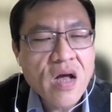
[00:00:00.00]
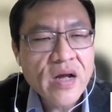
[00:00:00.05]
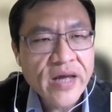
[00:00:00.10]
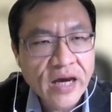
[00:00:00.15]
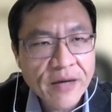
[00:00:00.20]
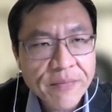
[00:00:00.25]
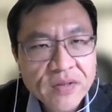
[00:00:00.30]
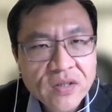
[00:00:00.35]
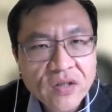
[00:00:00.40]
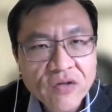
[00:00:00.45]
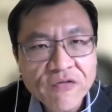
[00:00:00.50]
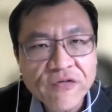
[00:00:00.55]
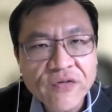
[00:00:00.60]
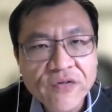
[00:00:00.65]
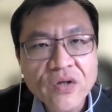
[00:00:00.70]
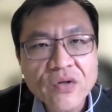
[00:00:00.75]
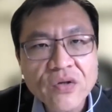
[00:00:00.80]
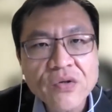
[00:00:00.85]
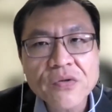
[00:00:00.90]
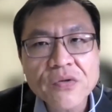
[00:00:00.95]
capital
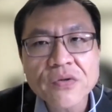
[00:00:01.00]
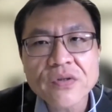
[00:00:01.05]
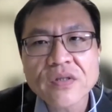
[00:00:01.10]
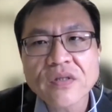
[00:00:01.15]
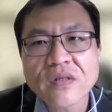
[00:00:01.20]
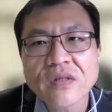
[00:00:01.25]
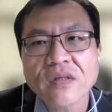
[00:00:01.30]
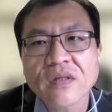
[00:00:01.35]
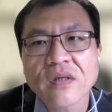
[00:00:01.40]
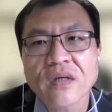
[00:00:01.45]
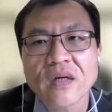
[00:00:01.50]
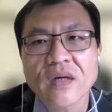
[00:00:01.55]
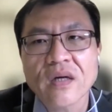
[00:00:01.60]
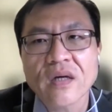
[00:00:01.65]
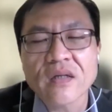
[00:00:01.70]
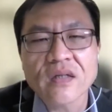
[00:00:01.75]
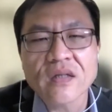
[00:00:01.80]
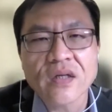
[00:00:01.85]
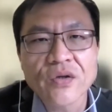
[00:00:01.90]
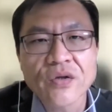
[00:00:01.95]
flows
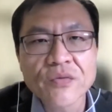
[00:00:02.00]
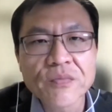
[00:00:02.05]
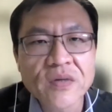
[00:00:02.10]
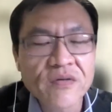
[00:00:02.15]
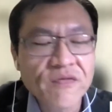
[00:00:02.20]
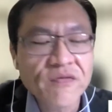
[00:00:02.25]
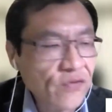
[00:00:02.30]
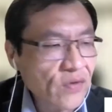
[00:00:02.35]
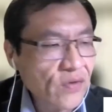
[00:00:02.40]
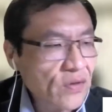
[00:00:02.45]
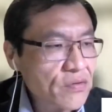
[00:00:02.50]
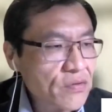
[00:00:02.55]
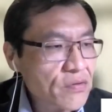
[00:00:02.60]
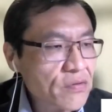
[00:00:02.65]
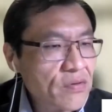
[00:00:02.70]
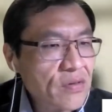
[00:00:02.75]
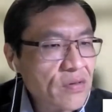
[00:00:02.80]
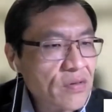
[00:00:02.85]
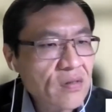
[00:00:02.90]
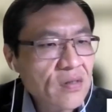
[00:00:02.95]
and the human
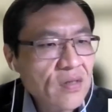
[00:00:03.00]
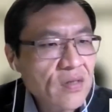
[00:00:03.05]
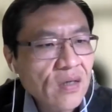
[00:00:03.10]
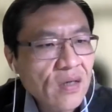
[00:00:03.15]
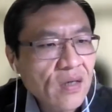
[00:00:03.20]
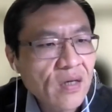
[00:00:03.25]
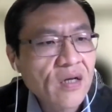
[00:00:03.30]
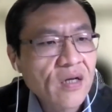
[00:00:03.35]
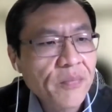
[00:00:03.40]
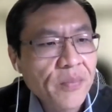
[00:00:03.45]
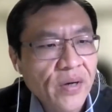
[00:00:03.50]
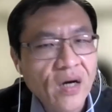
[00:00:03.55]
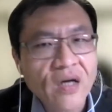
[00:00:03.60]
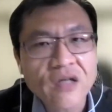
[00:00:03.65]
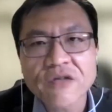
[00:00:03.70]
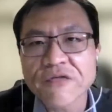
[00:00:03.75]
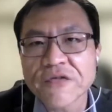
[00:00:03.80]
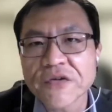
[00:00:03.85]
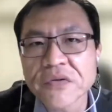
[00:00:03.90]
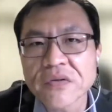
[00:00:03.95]
flows in the
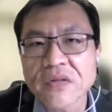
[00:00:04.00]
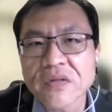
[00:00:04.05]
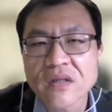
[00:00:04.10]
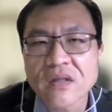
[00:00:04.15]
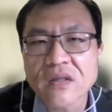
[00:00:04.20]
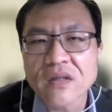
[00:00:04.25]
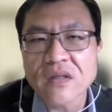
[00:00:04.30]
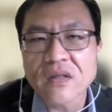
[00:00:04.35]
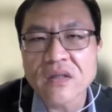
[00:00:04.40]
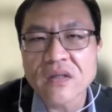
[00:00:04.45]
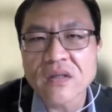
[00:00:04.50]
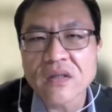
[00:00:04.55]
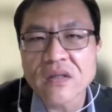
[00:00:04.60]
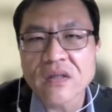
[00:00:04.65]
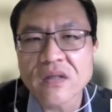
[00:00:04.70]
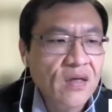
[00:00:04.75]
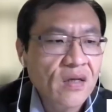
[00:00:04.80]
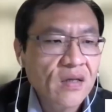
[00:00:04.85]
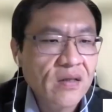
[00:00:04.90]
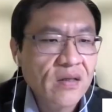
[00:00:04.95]
past few years,
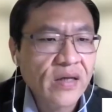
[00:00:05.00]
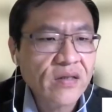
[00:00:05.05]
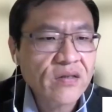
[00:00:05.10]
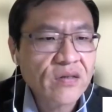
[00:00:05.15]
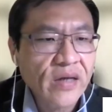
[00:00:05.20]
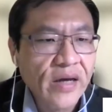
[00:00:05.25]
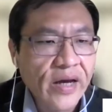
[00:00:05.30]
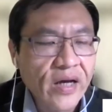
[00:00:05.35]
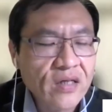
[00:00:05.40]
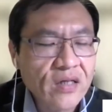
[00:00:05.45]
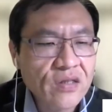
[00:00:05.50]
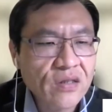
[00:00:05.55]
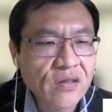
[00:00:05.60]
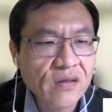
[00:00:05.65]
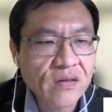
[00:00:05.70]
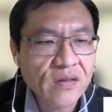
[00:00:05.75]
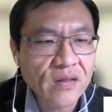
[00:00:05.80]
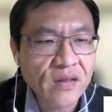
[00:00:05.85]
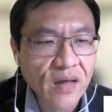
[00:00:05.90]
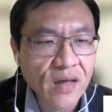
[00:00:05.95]
that's
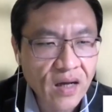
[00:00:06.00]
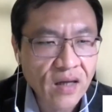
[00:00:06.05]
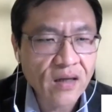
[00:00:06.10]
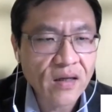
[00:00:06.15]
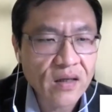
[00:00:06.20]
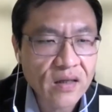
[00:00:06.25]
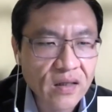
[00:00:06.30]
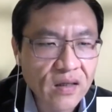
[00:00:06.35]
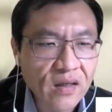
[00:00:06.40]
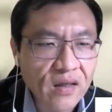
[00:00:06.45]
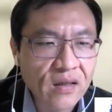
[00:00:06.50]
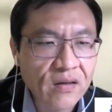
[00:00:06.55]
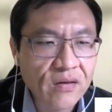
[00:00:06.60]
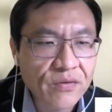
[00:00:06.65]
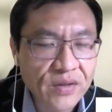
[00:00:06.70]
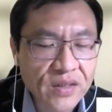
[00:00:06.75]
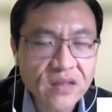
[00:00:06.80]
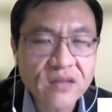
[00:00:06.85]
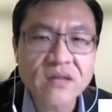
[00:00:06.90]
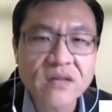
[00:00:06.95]
actually
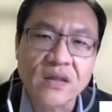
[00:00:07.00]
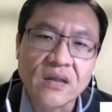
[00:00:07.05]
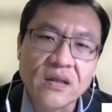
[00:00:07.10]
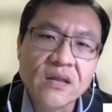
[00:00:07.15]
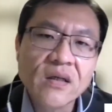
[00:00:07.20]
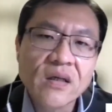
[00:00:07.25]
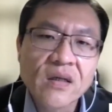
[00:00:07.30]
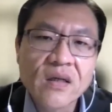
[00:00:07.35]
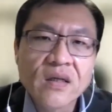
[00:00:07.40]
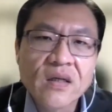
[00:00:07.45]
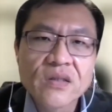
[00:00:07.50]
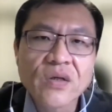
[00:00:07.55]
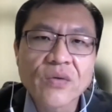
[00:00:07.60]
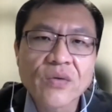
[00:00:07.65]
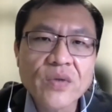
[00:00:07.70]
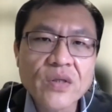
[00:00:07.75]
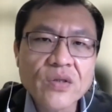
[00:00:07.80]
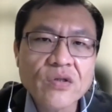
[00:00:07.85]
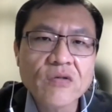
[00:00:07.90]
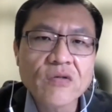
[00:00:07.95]
increasing. So
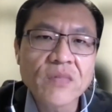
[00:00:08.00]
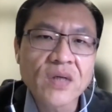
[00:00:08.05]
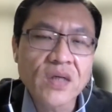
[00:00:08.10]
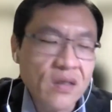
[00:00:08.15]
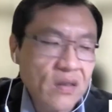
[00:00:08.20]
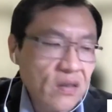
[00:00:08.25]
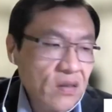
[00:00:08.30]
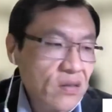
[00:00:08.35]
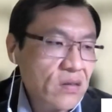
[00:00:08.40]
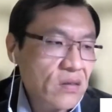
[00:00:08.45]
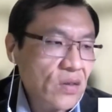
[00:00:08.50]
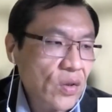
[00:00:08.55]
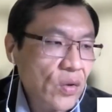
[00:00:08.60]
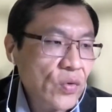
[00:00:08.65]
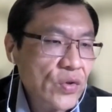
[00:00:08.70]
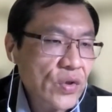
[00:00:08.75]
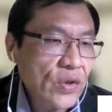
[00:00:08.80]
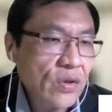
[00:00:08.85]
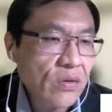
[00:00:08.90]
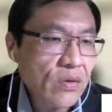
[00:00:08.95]
which means
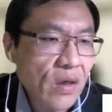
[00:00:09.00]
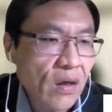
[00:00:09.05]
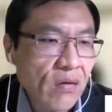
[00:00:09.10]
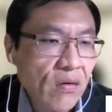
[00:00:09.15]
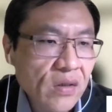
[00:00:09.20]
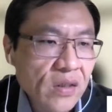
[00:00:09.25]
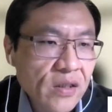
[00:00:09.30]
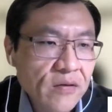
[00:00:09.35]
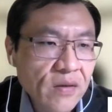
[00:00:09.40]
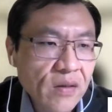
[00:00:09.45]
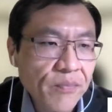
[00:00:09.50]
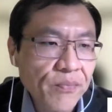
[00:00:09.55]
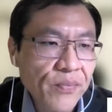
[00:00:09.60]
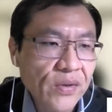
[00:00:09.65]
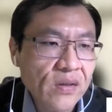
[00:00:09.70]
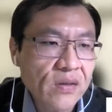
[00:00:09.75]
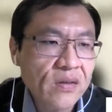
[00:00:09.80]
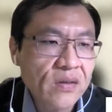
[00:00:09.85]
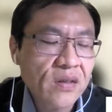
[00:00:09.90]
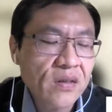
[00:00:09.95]
also our
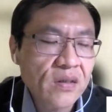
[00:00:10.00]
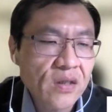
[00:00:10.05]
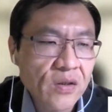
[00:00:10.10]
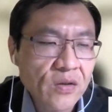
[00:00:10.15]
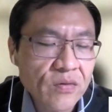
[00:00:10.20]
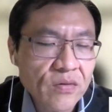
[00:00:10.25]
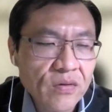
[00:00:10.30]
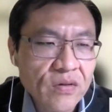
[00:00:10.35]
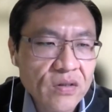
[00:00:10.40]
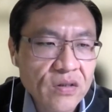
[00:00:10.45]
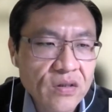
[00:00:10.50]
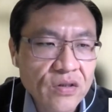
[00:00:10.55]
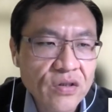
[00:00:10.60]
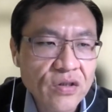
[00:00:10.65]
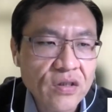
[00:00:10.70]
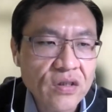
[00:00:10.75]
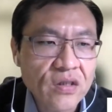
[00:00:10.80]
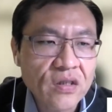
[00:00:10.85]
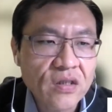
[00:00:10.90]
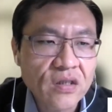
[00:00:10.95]
political
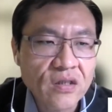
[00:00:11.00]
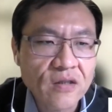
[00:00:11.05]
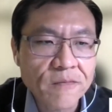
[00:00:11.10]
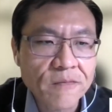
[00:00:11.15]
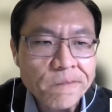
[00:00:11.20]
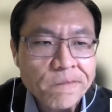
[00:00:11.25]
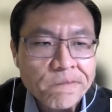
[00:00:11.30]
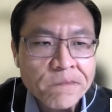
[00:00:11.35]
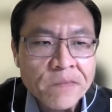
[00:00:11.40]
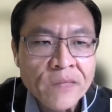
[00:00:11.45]
situation,